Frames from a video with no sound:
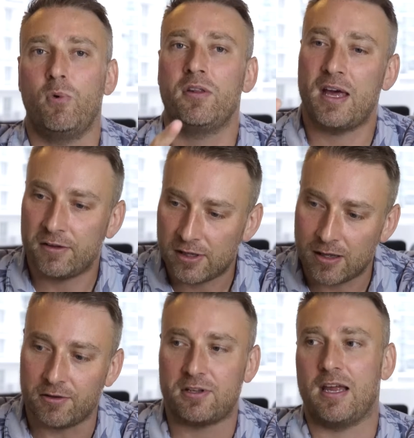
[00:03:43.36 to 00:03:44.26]
one last thing
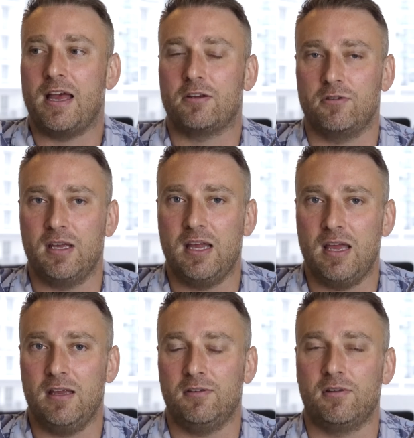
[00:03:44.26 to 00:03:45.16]
I'll say actually
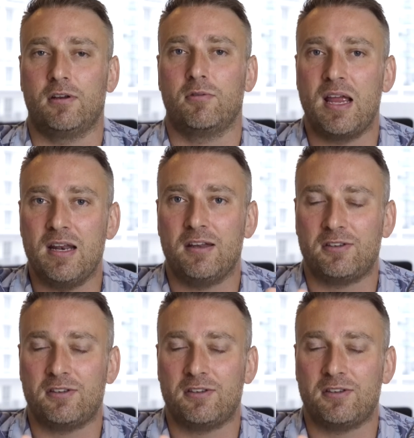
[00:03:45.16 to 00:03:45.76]
is create a